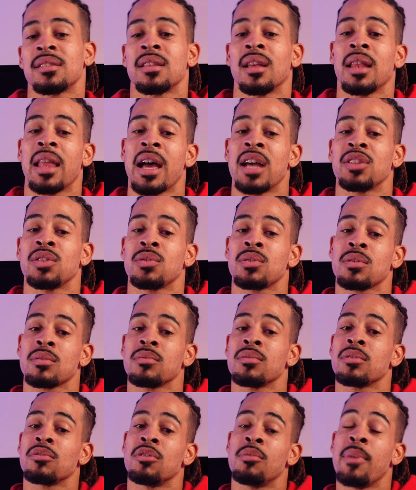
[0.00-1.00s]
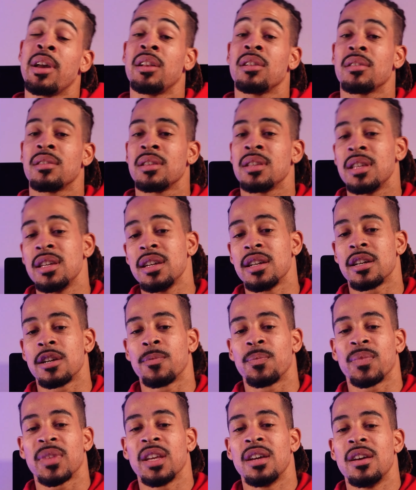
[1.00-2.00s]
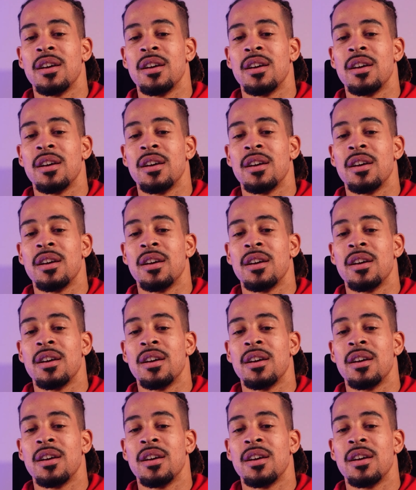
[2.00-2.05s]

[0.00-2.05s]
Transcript: to last through the remainder of the year,